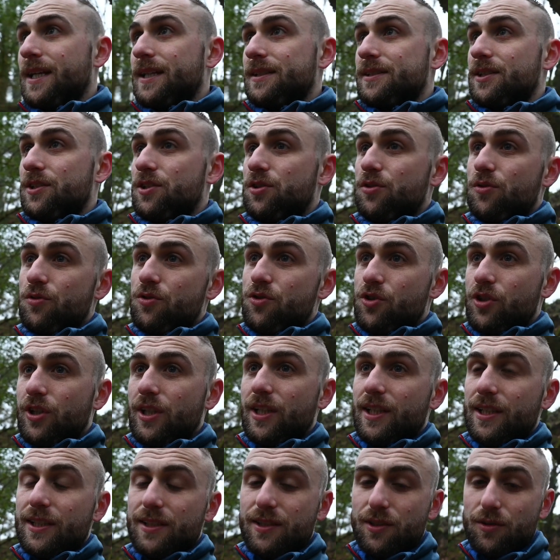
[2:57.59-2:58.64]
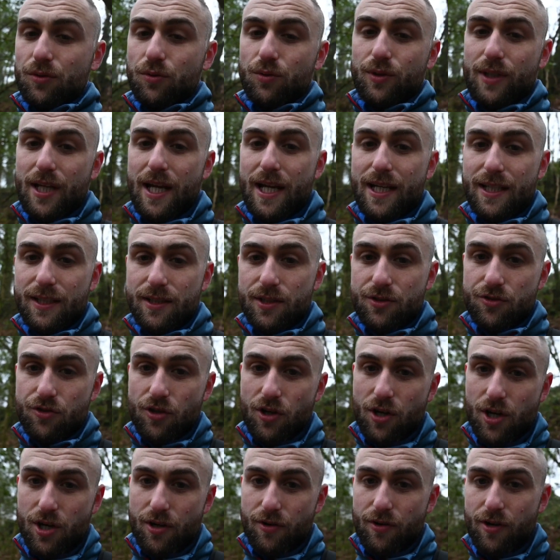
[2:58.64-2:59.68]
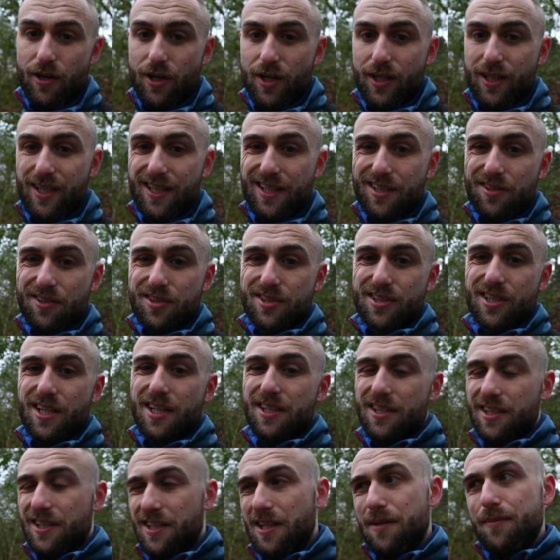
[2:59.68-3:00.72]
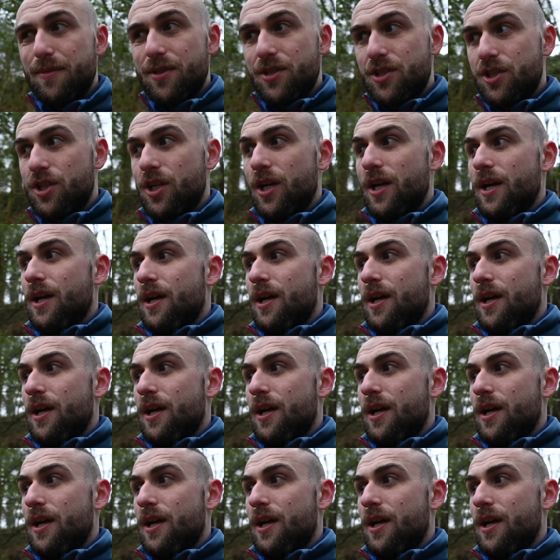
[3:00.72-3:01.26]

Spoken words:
the two trees do tend to draw your eye either side of the image,